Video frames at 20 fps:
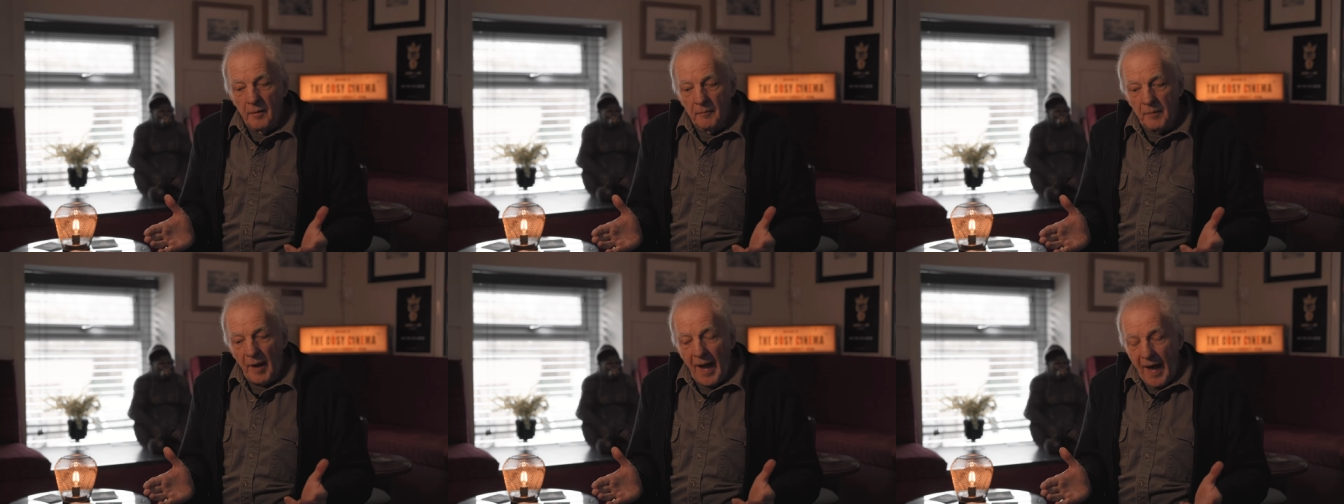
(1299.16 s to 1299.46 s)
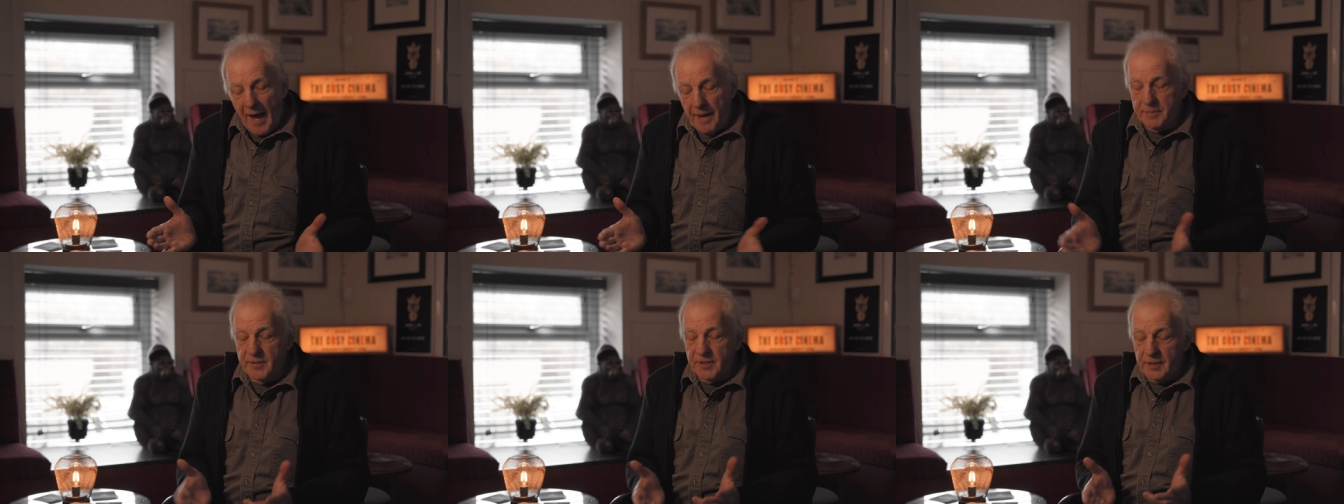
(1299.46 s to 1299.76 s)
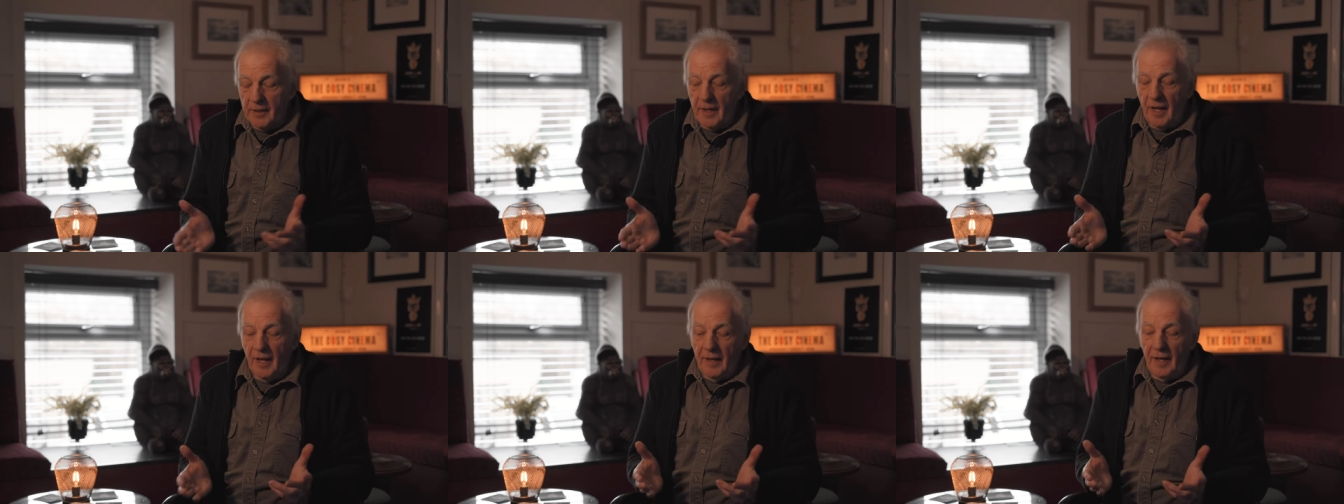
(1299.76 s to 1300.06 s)
perhaps
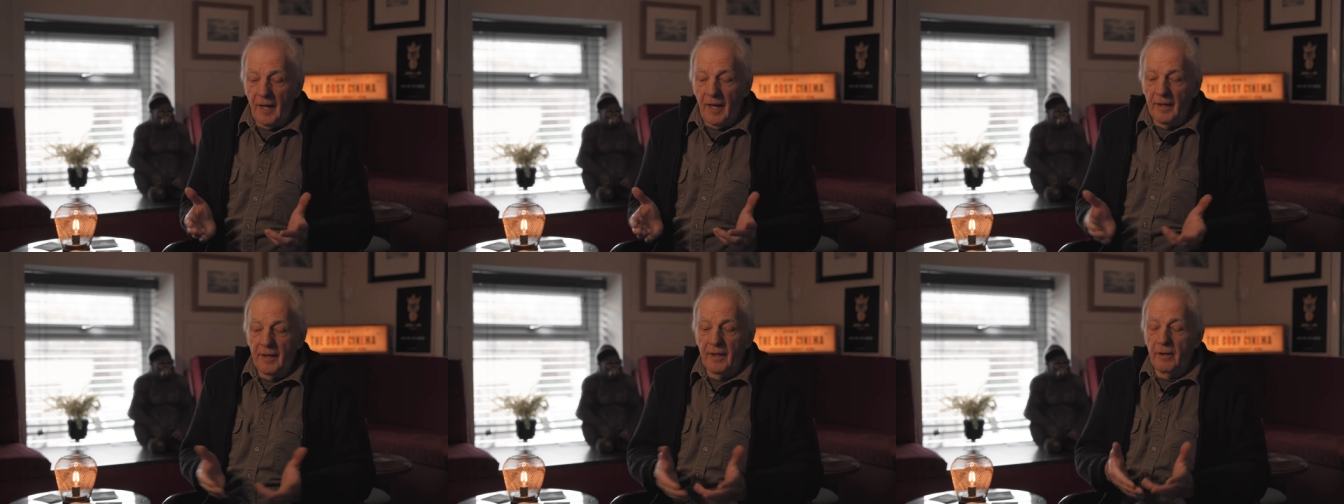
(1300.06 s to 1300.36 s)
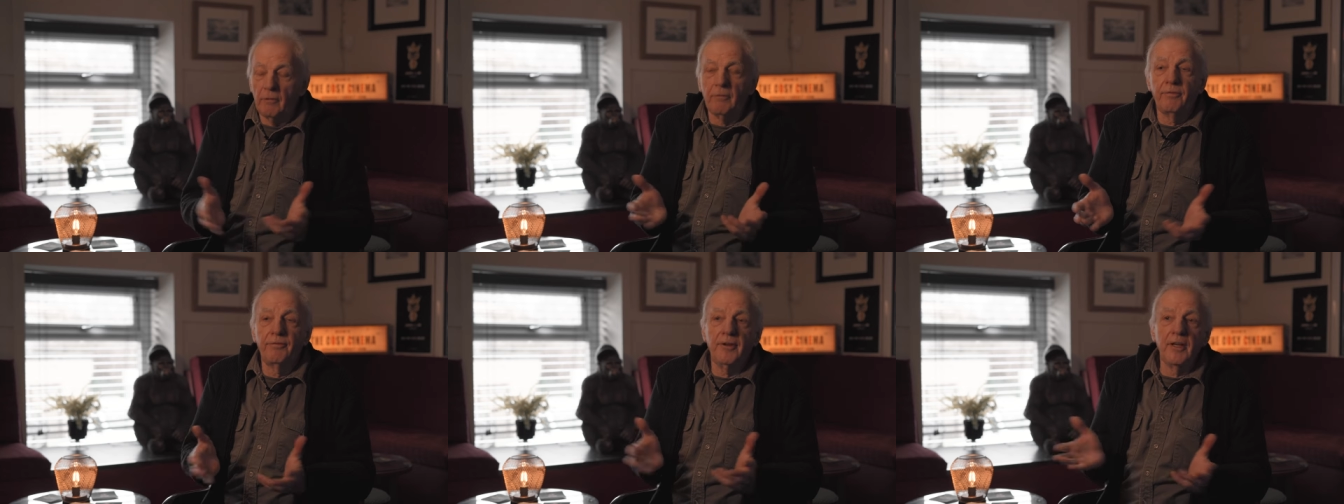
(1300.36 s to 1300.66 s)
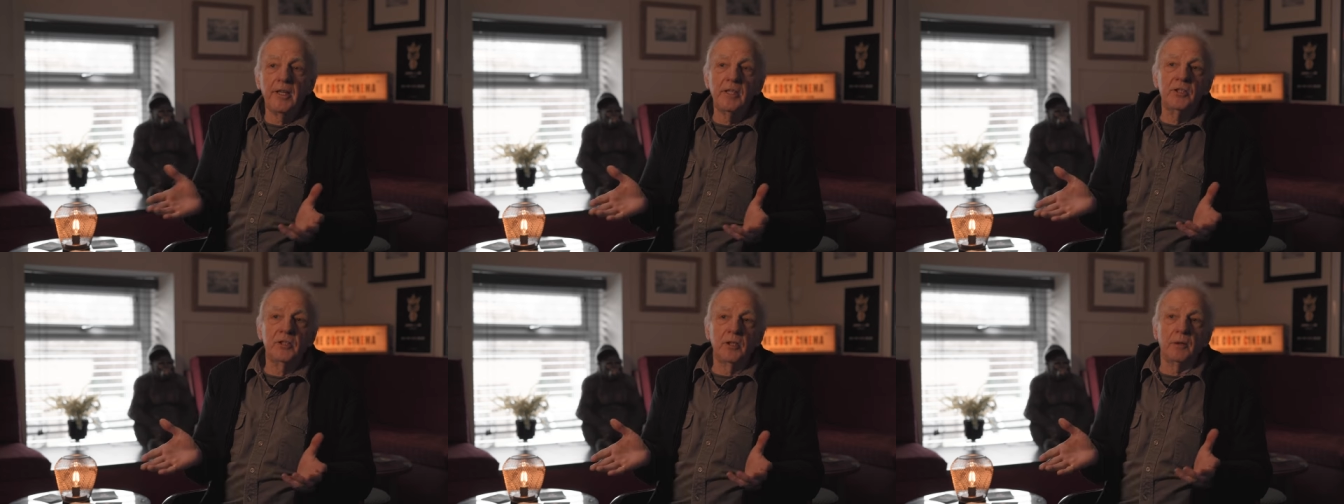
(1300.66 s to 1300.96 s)
a little
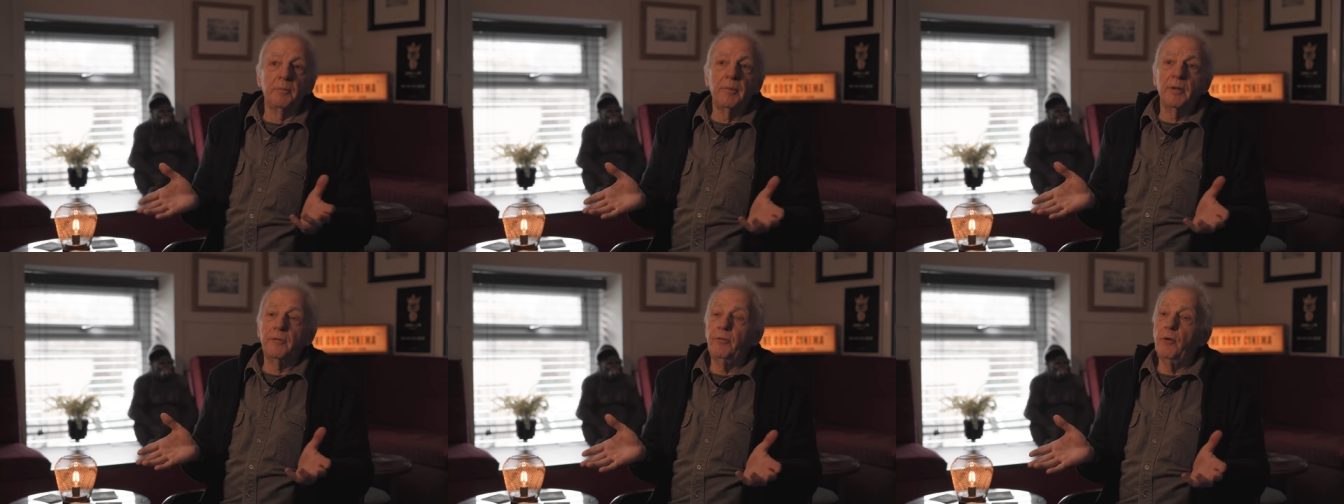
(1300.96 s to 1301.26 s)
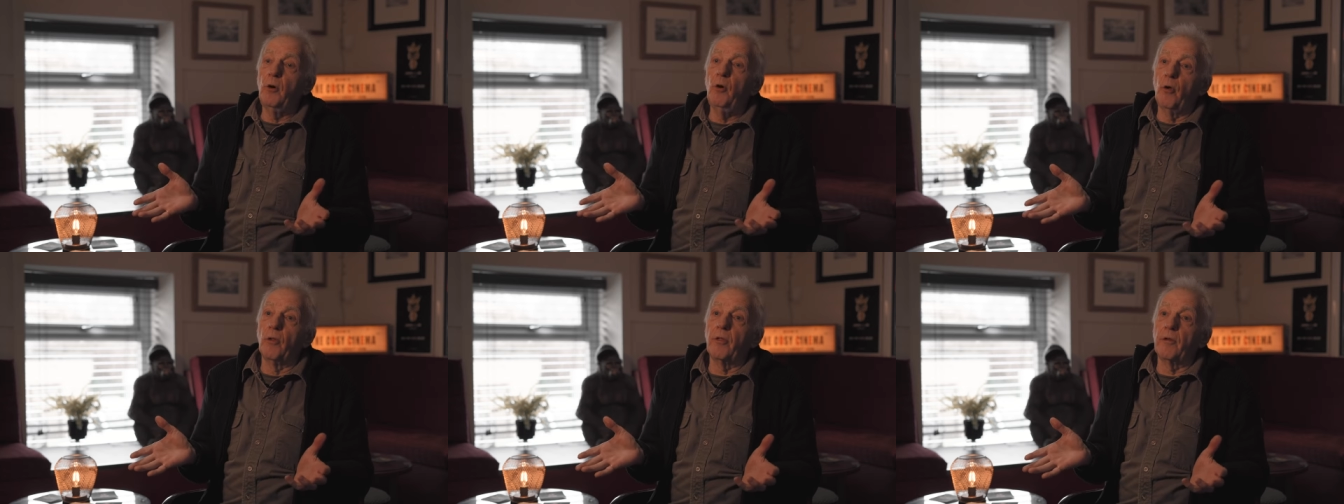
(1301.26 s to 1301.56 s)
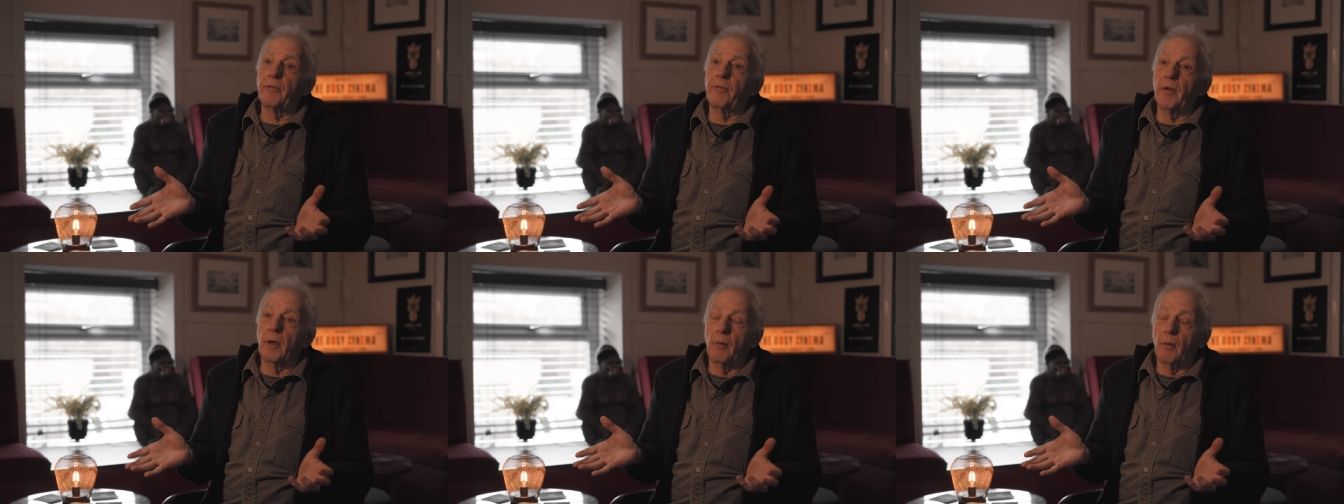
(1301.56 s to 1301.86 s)
feature before
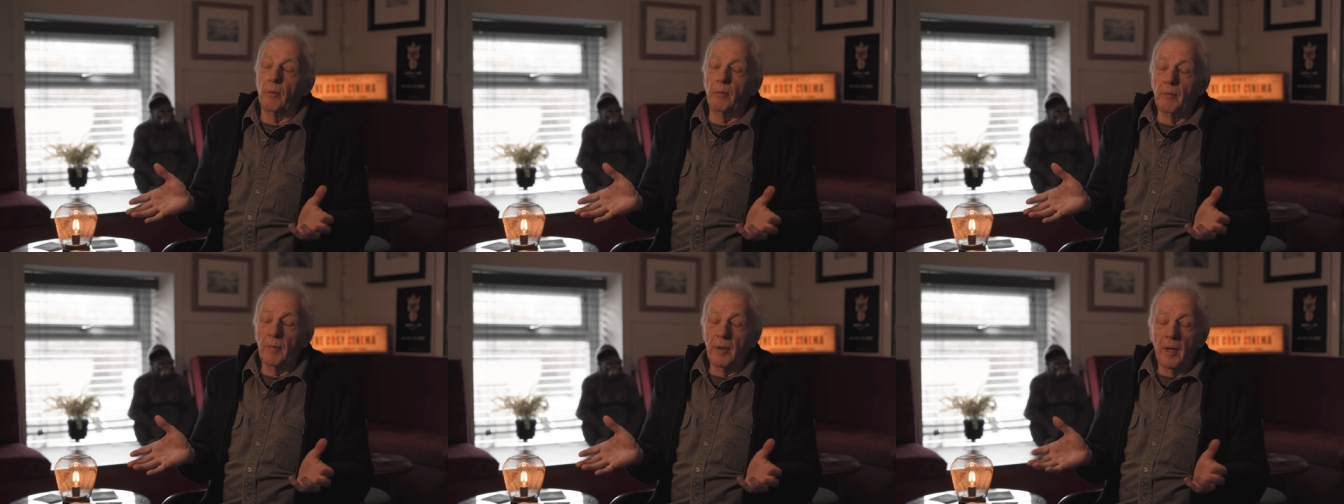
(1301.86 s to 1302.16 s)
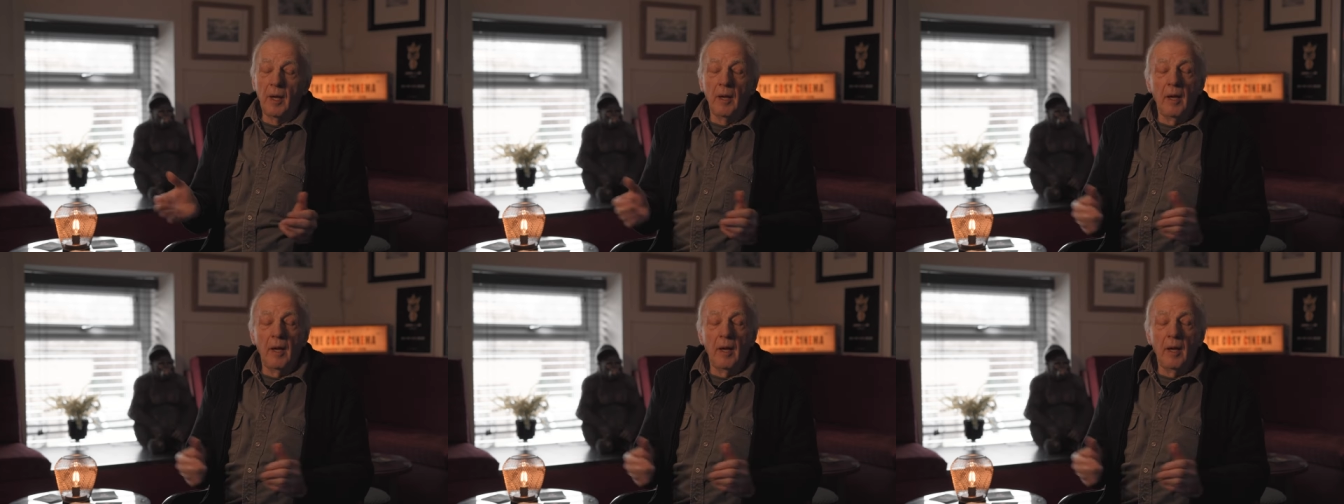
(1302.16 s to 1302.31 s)
the film.